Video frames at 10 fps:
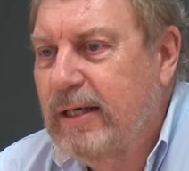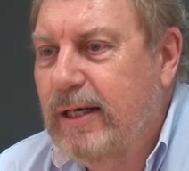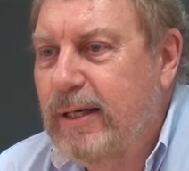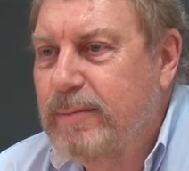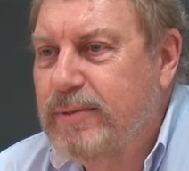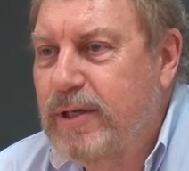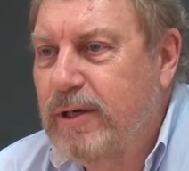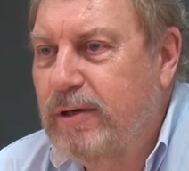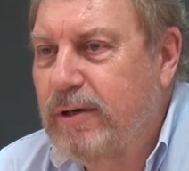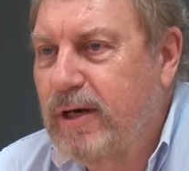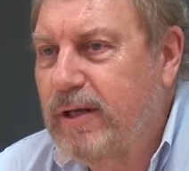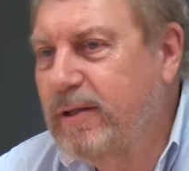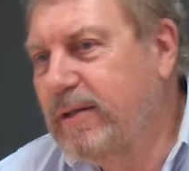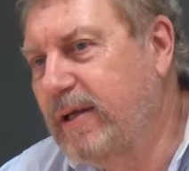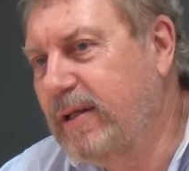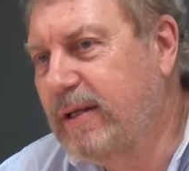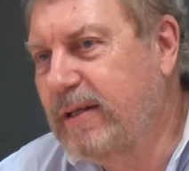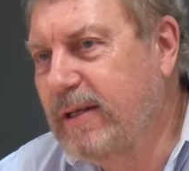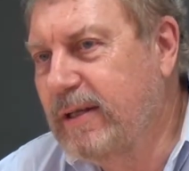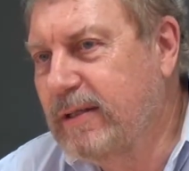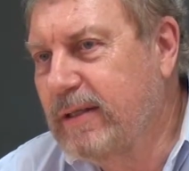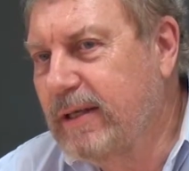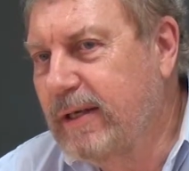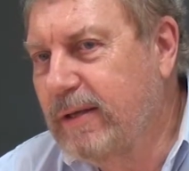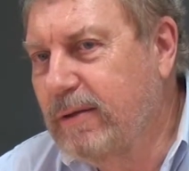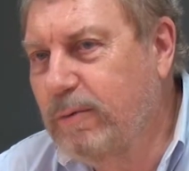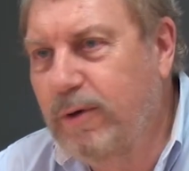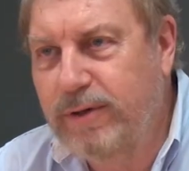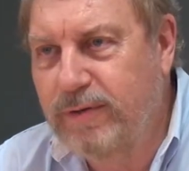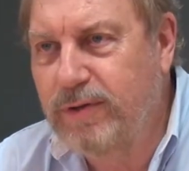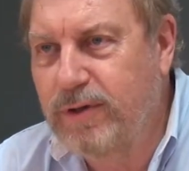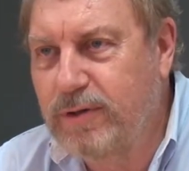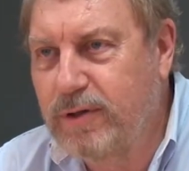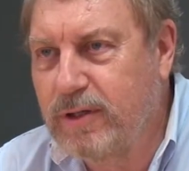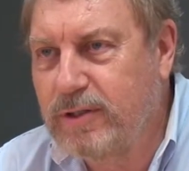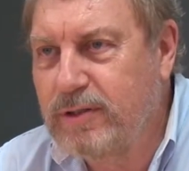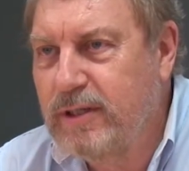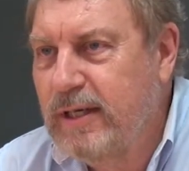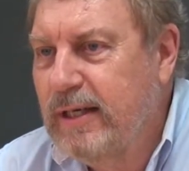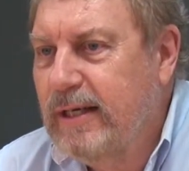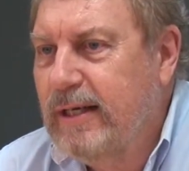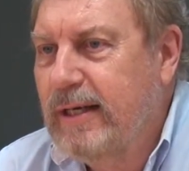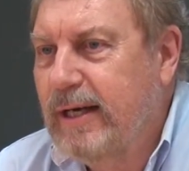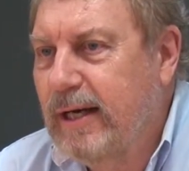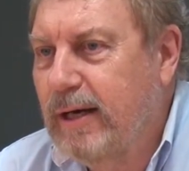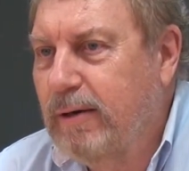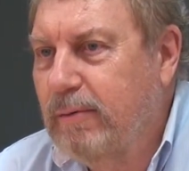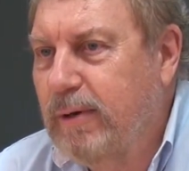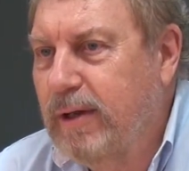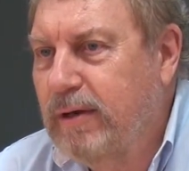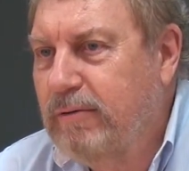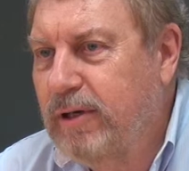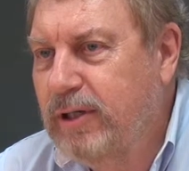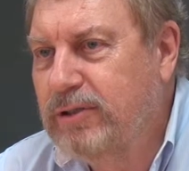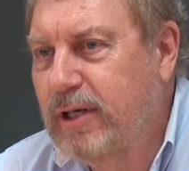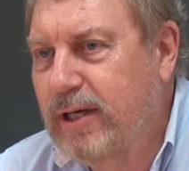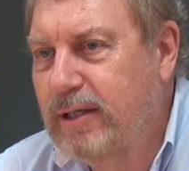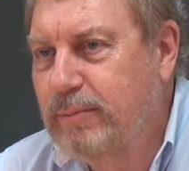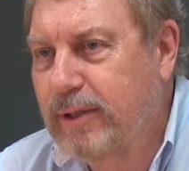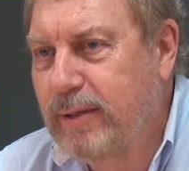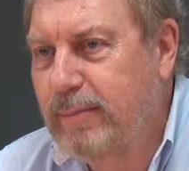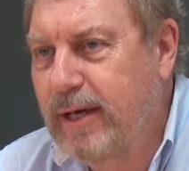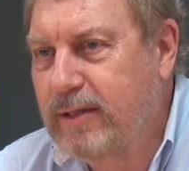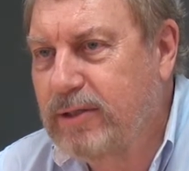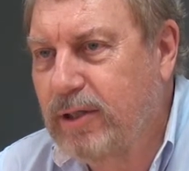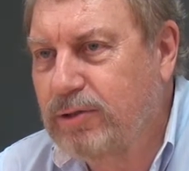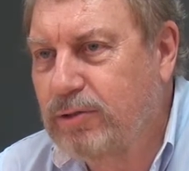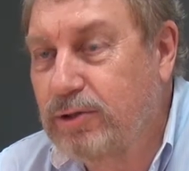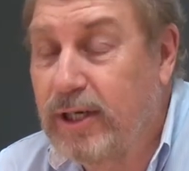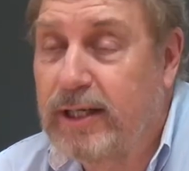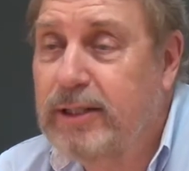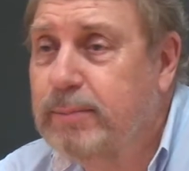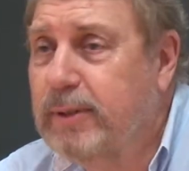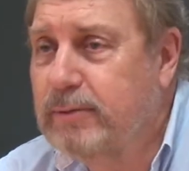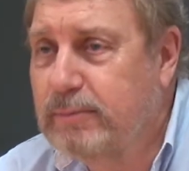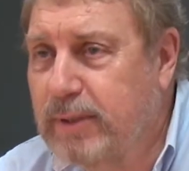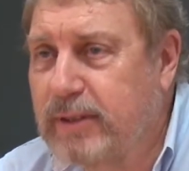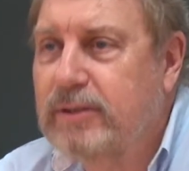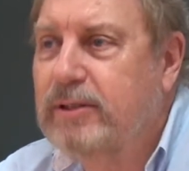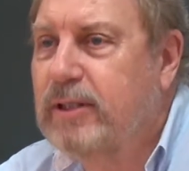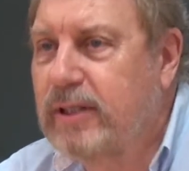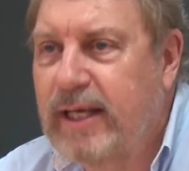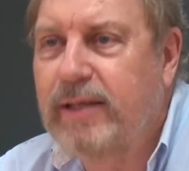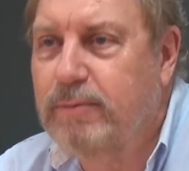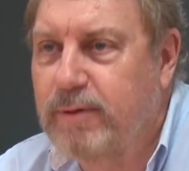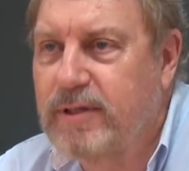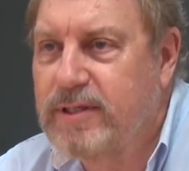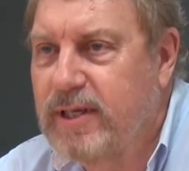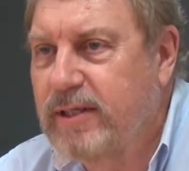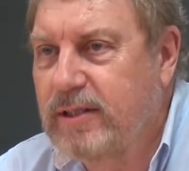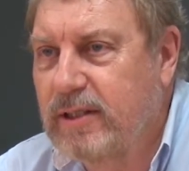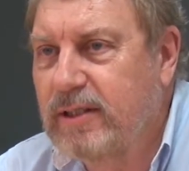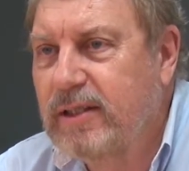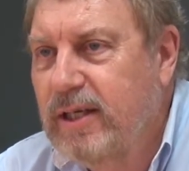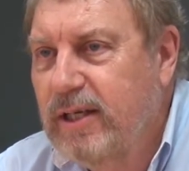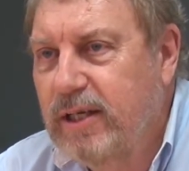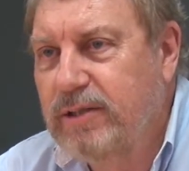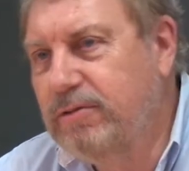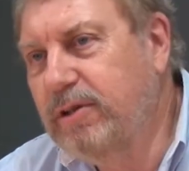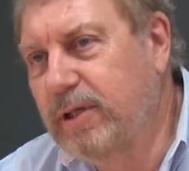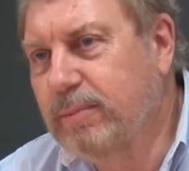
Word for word: Um, so I, I think that uh, the work of QCOSS, uh, where they're really trying to bring about social change, but, but together with the sector, is really